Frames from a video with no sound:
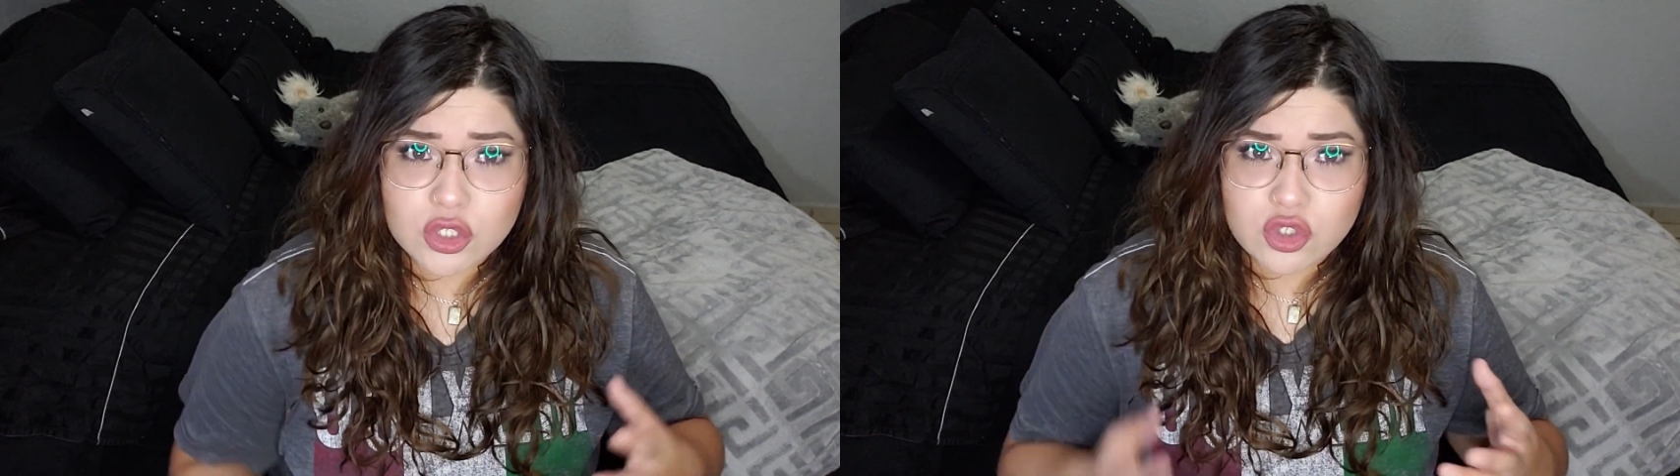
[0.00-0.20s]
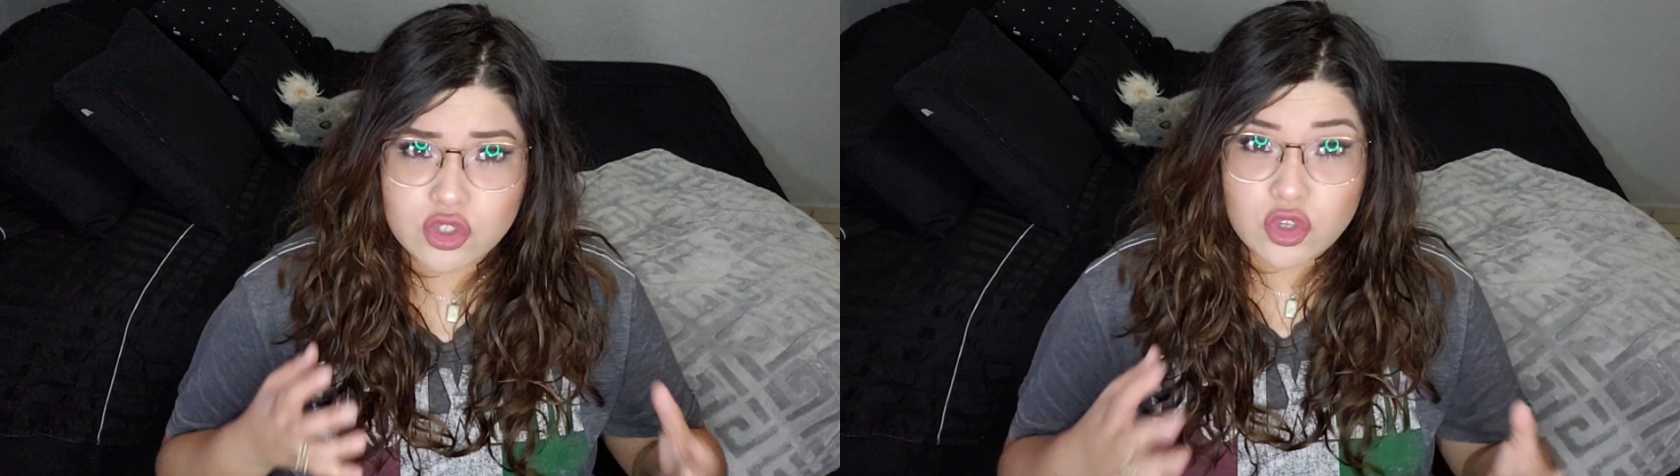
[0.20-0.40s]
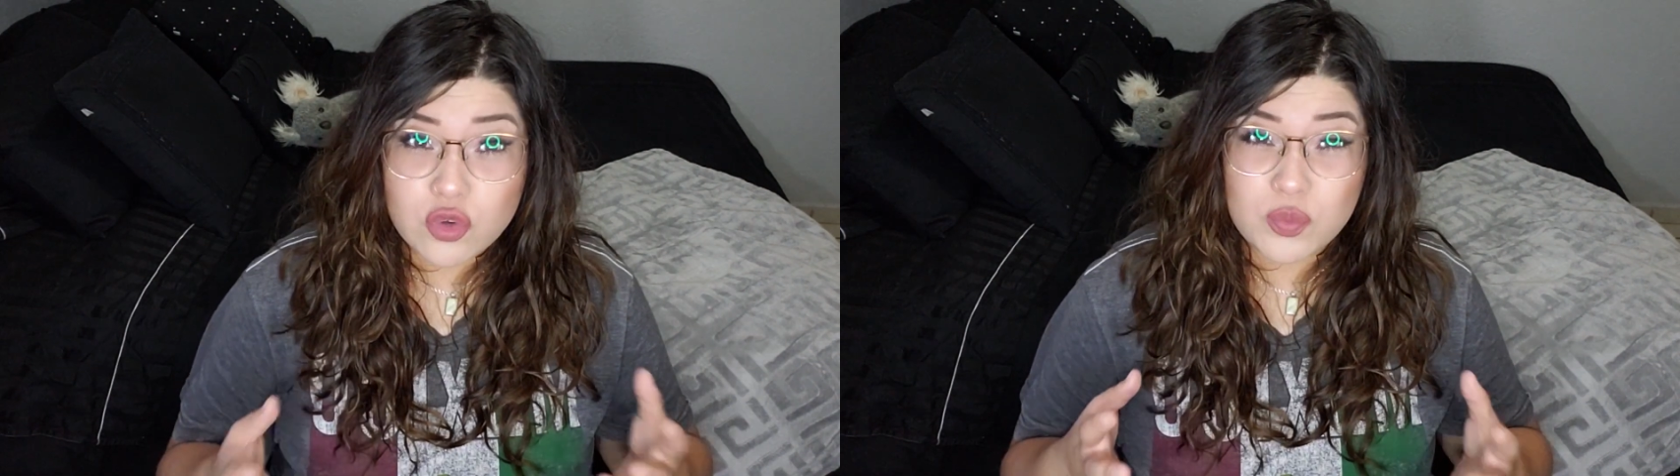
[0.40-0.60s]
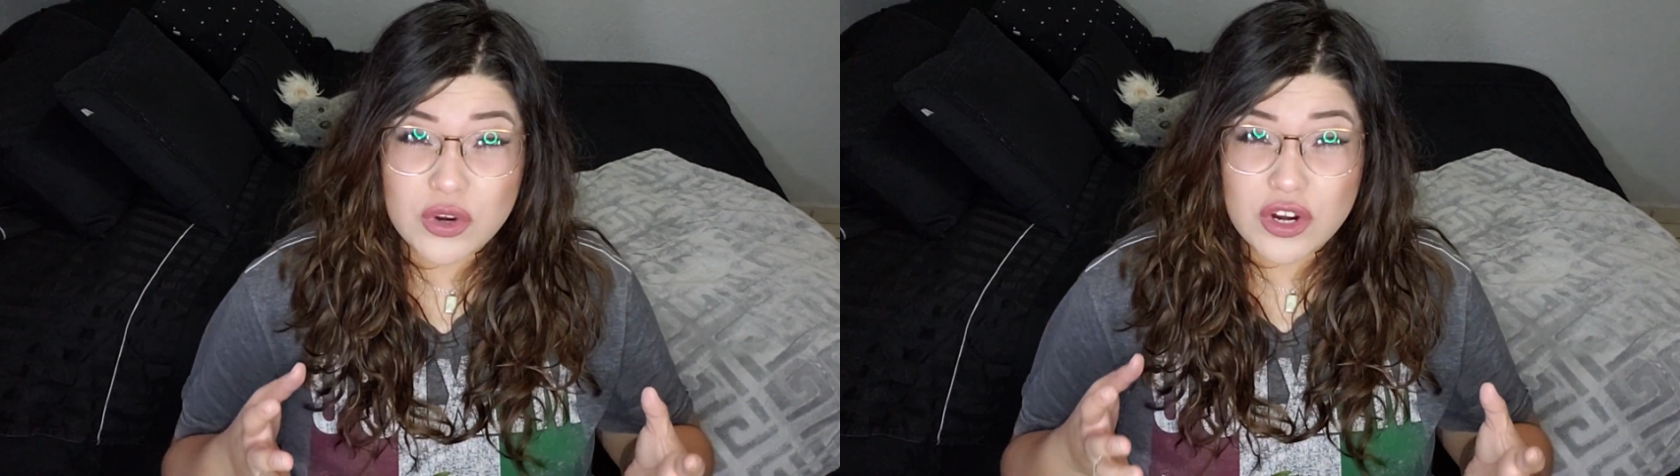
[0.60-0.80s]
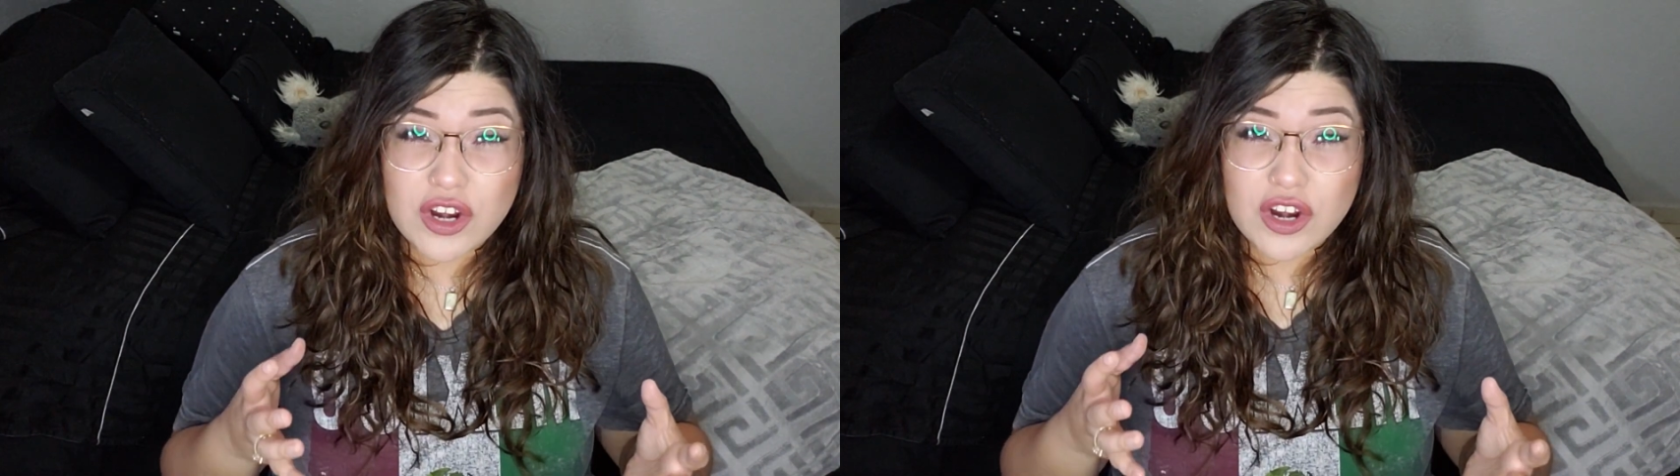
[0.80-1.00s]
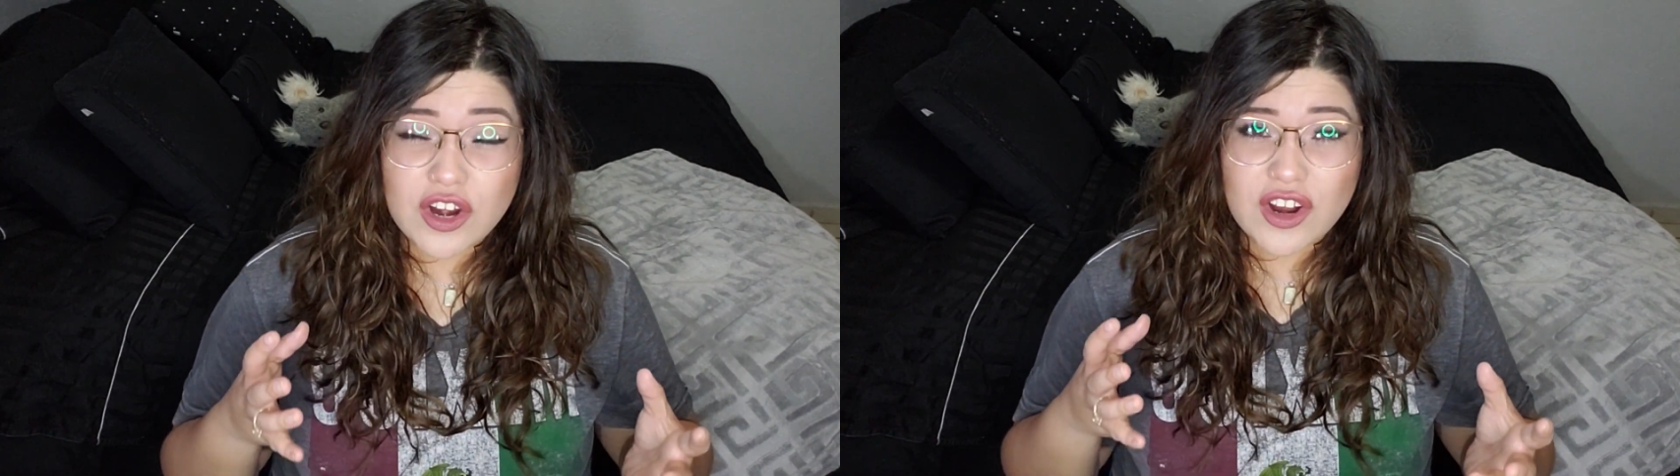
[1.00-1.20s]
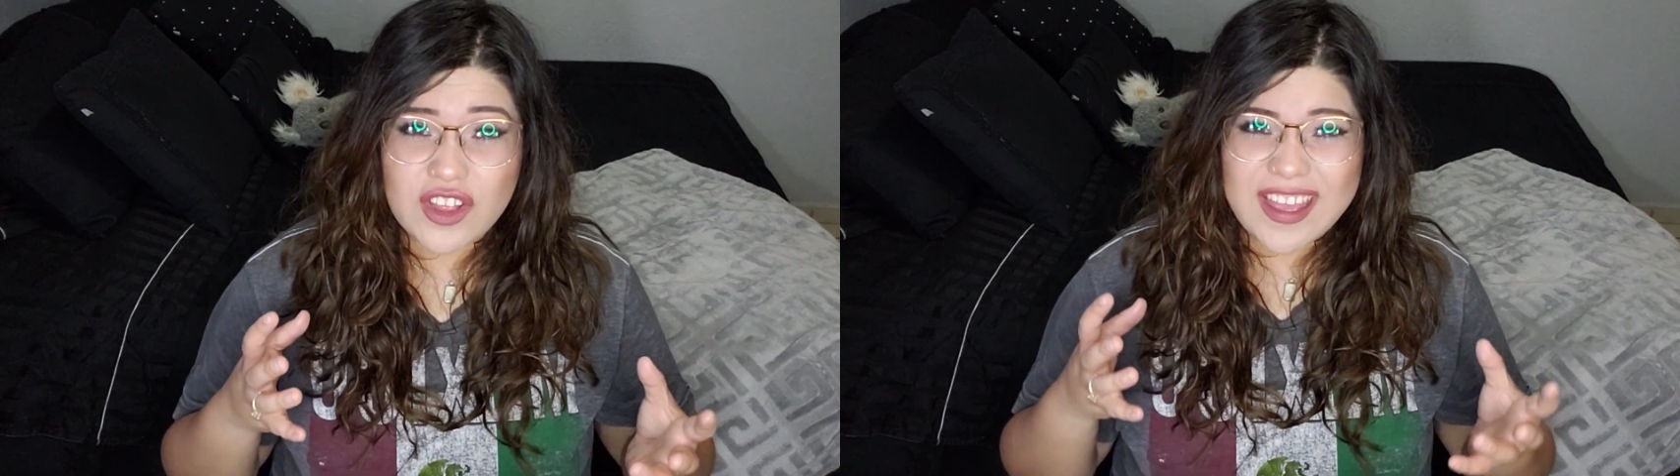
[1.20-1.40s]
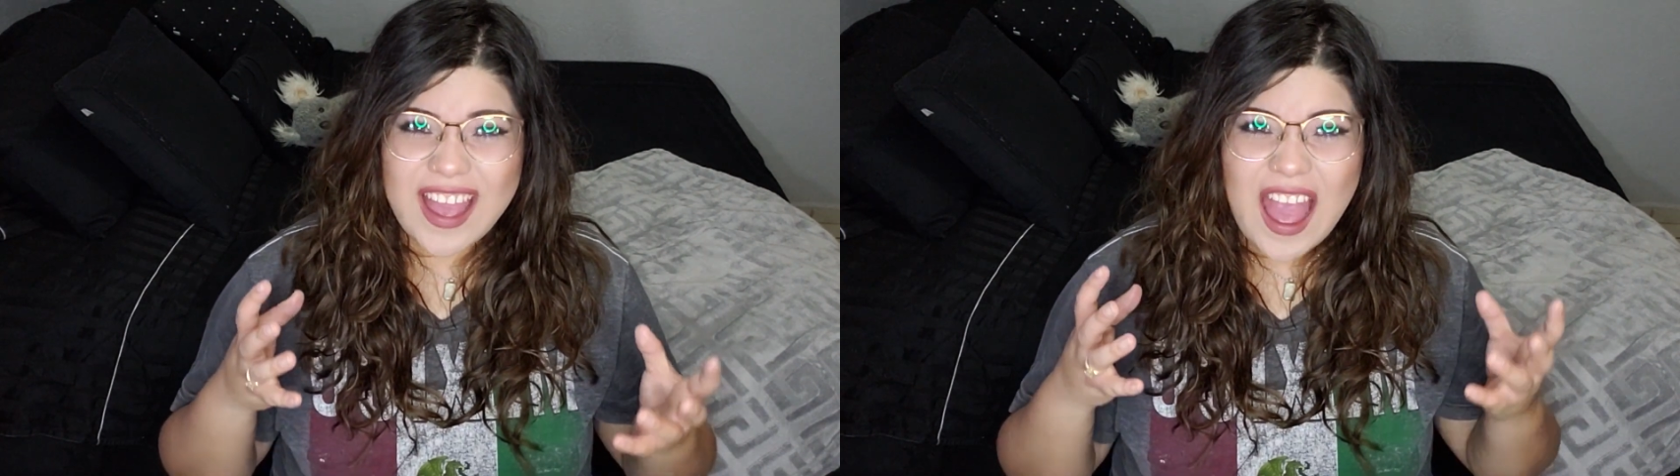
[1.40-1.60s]
super,
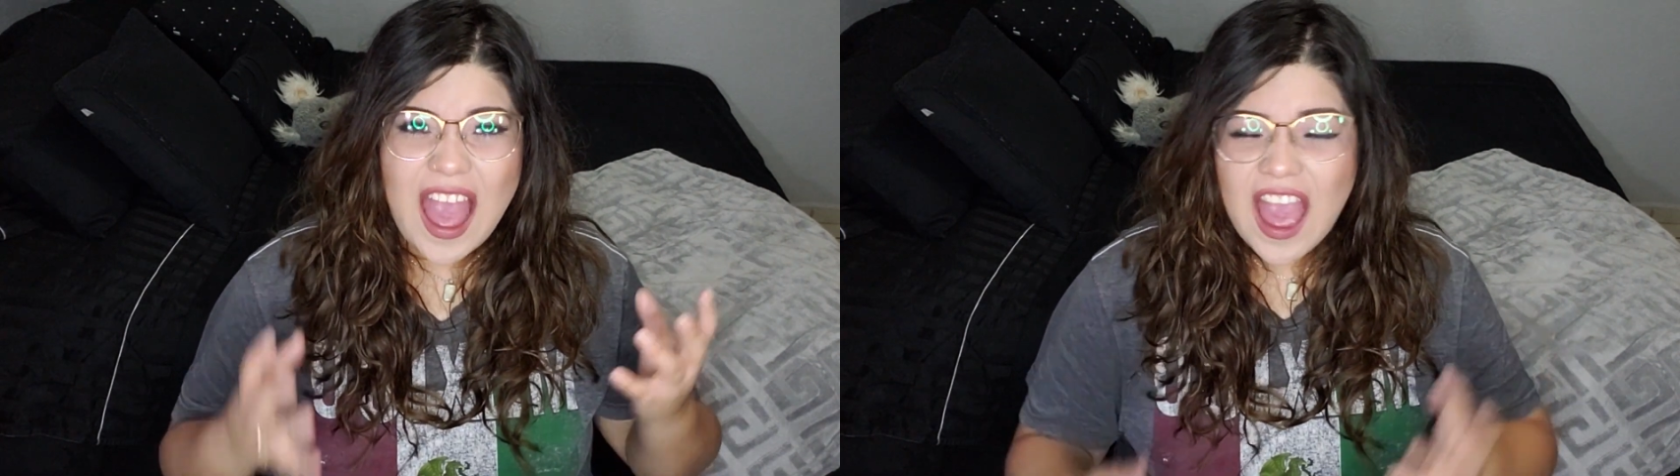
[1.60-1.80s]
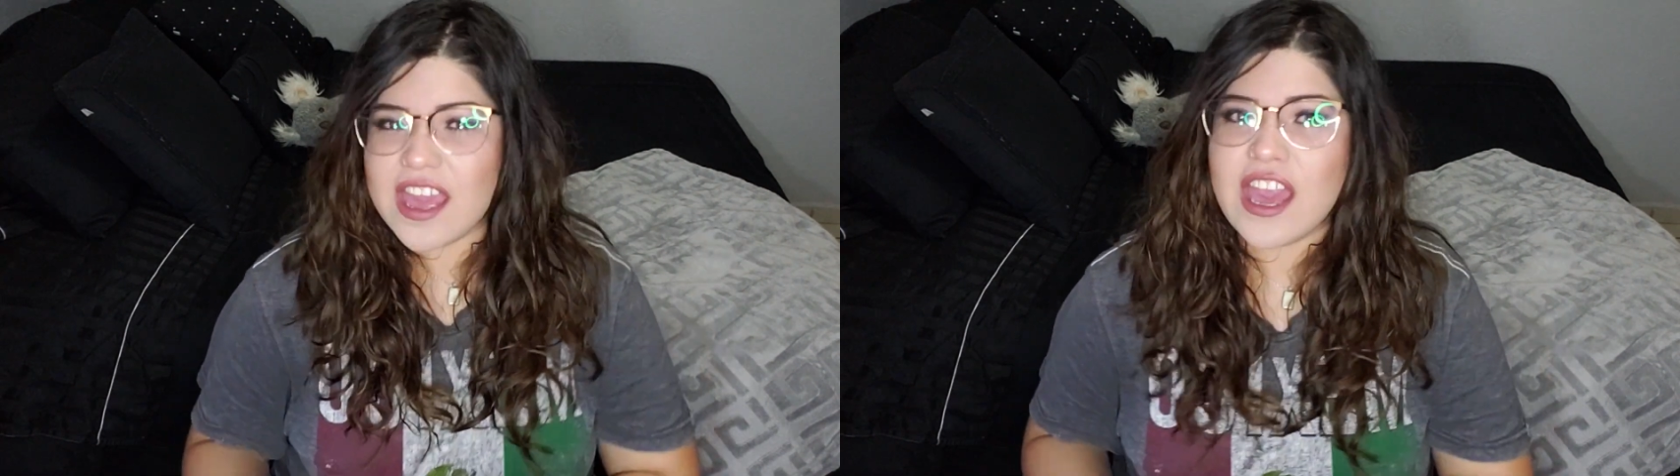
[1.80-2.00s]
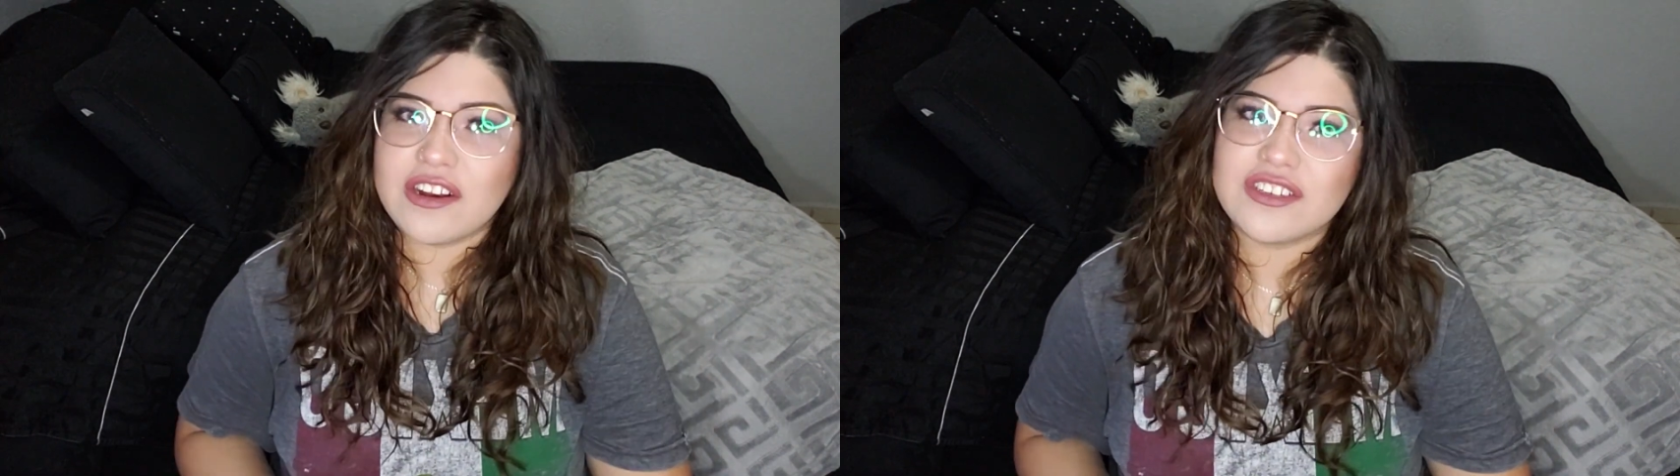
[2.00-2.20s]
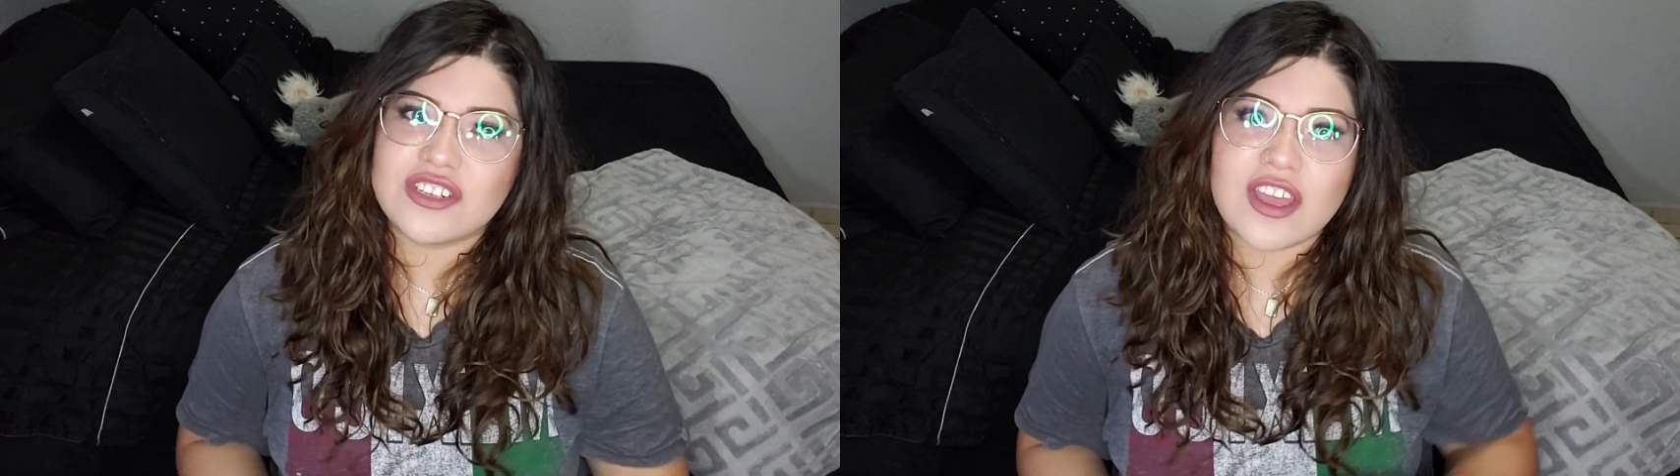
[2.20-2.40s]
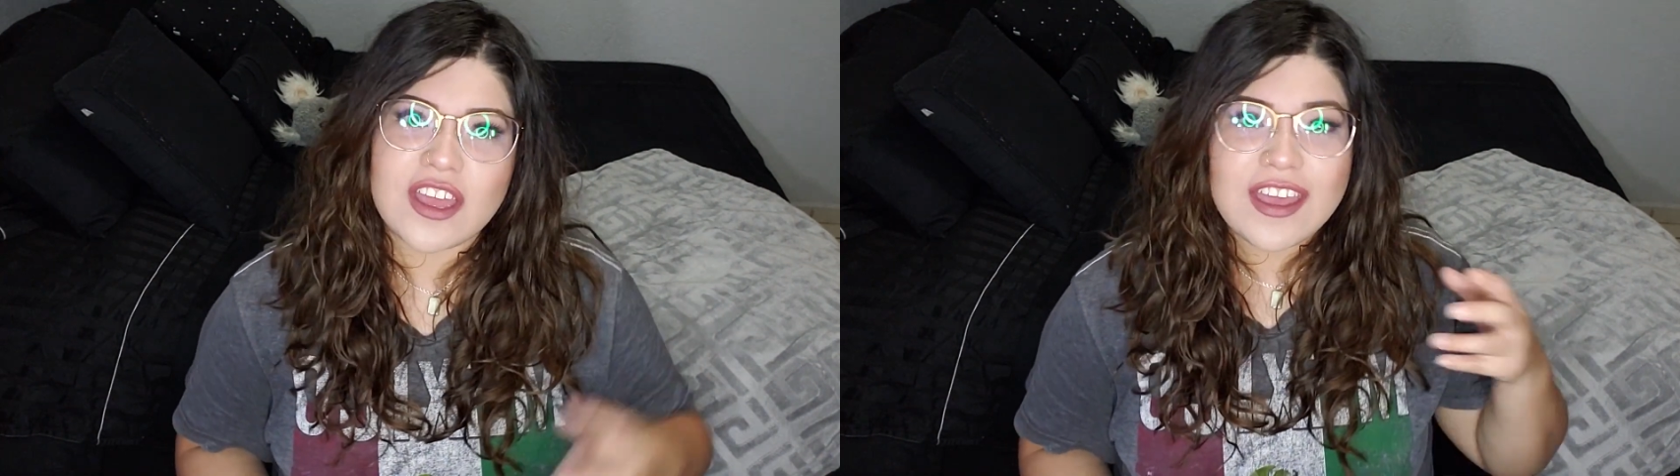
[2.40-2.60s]
like, high energy, like,